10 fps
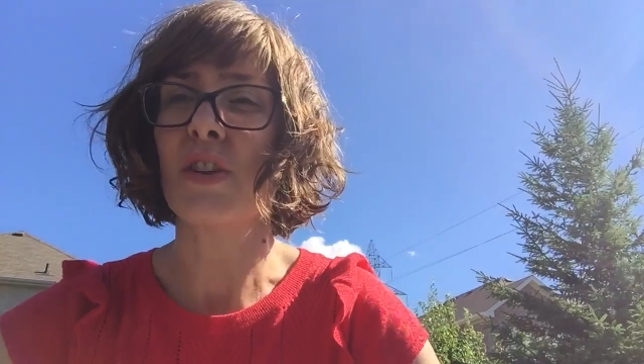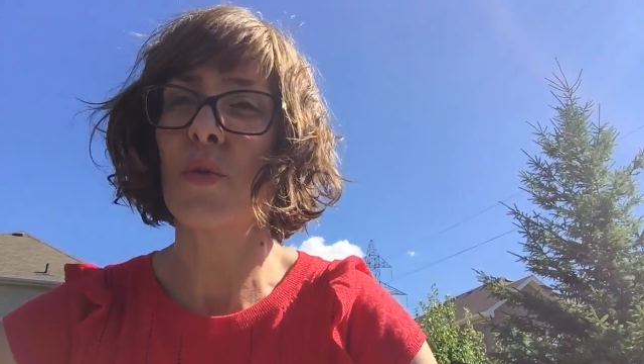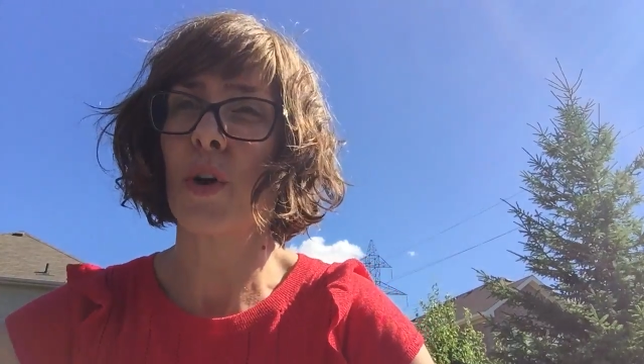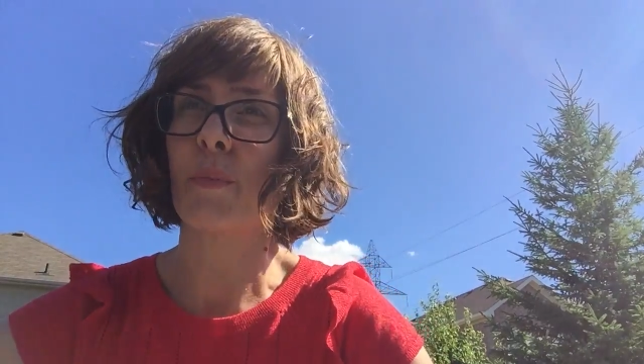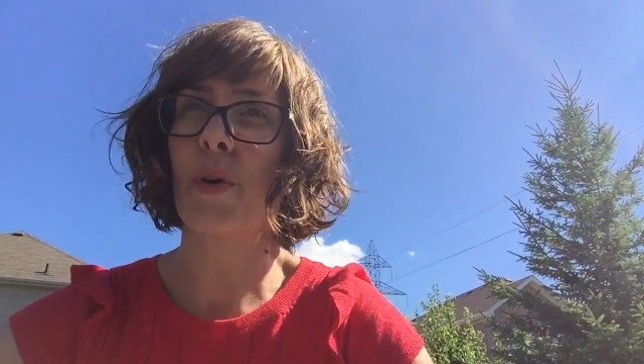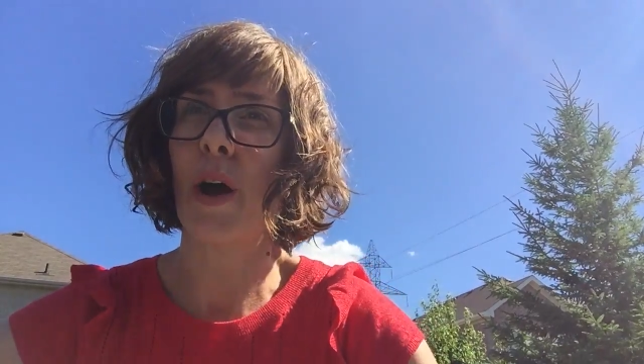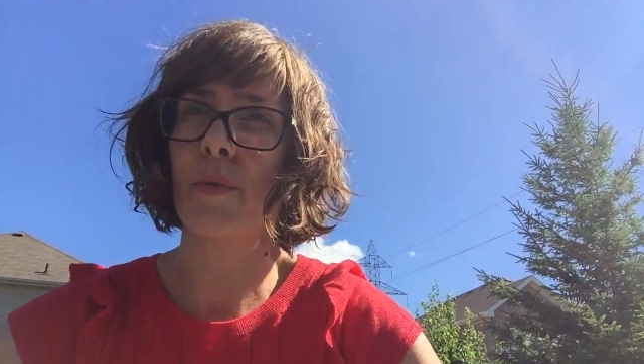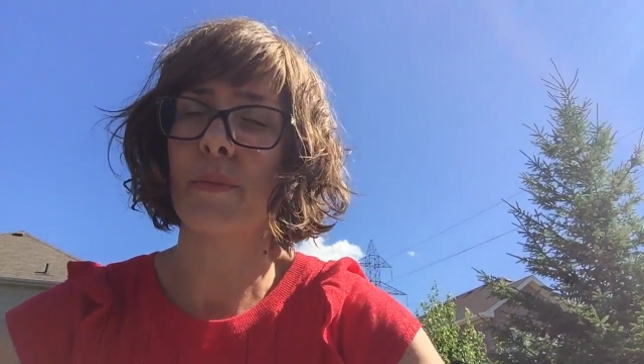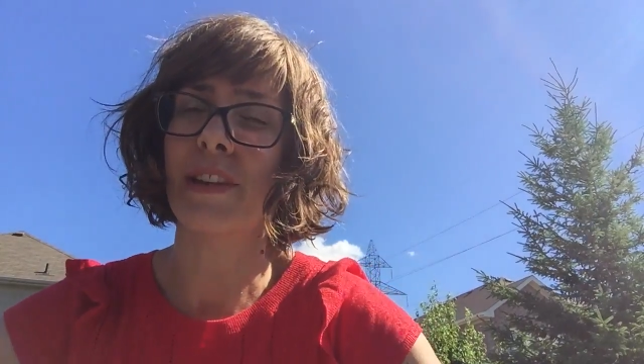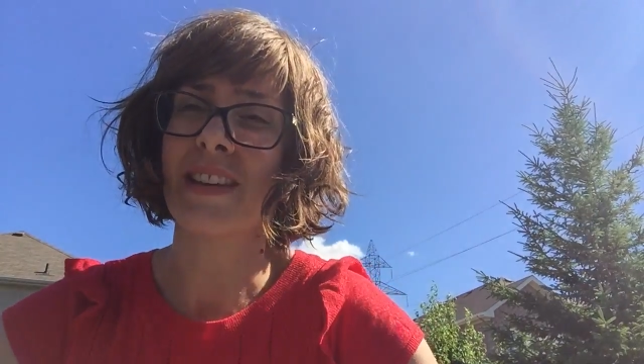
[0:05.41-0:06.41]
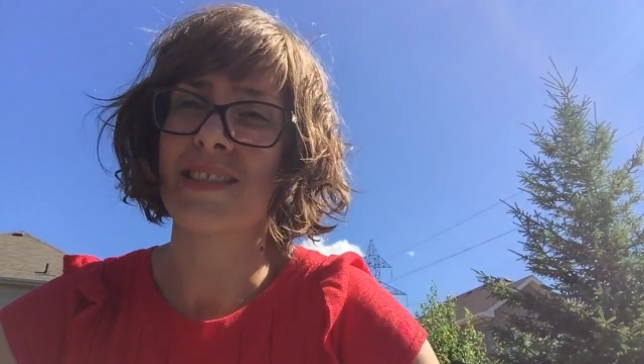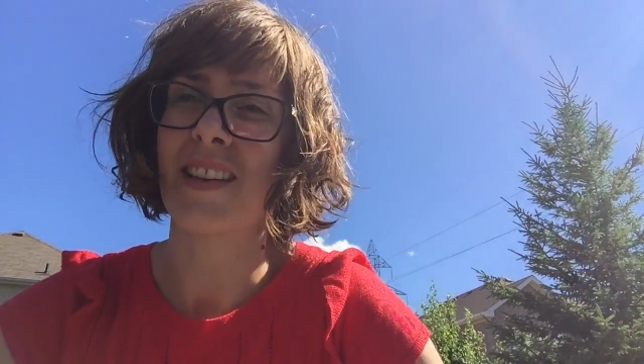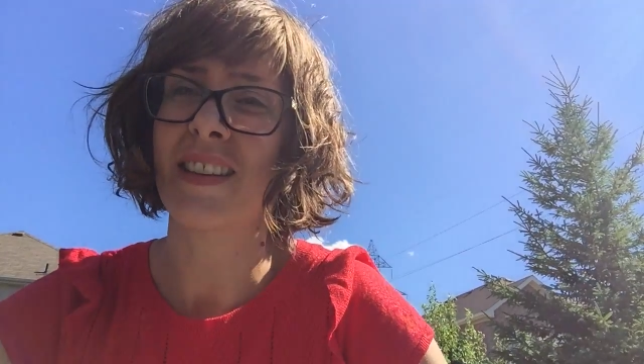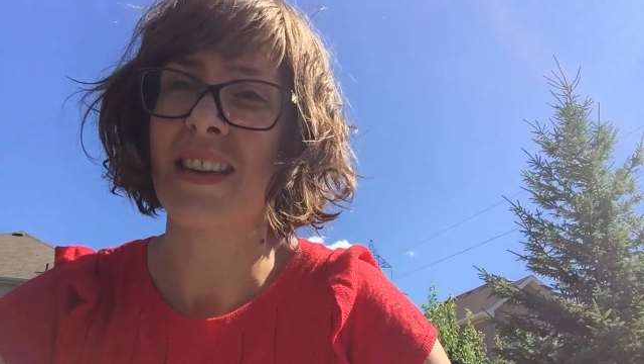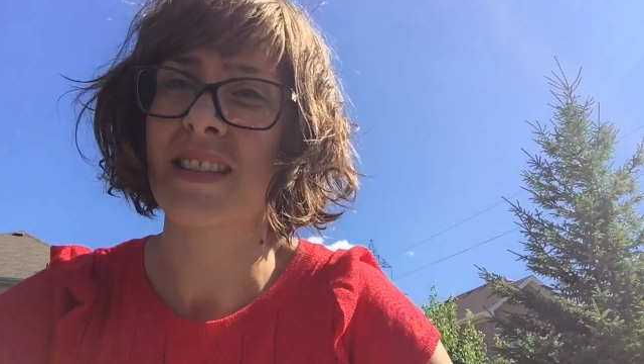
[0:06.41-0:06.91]
you are probably as
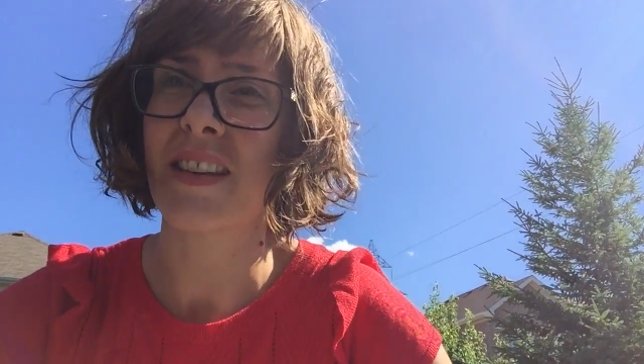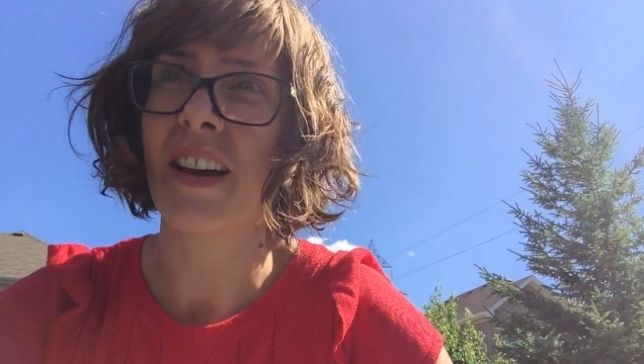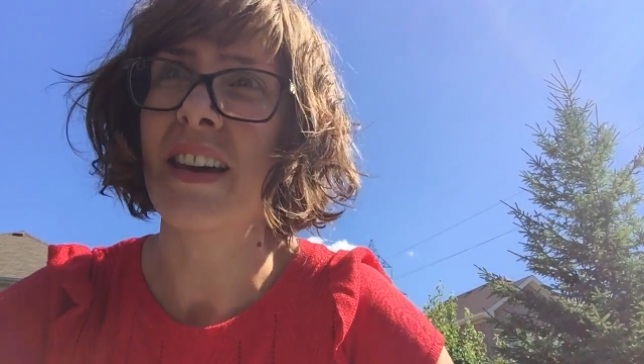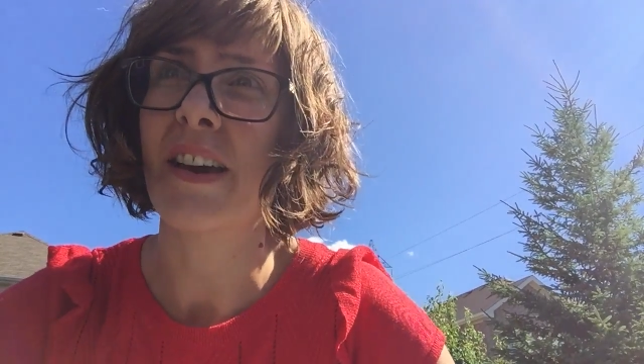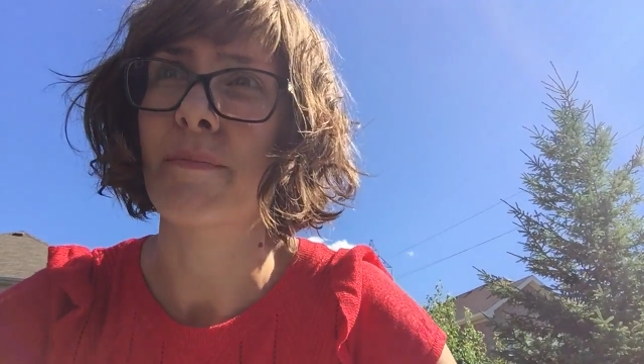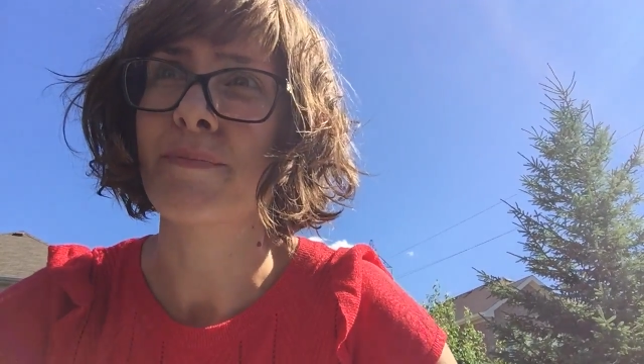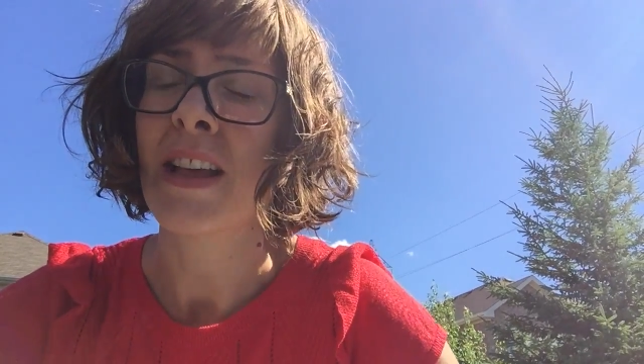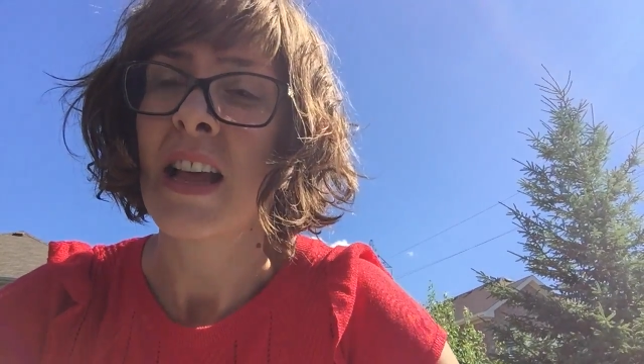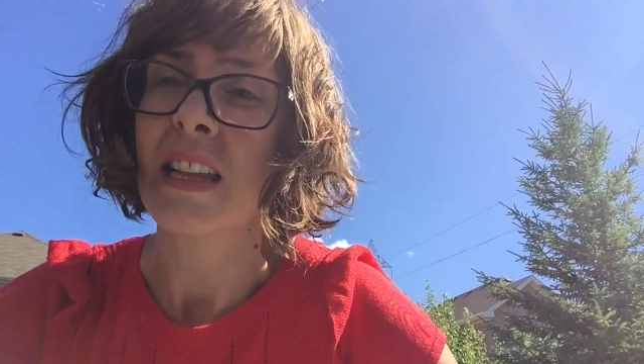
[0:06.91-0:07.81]
lucky as I am.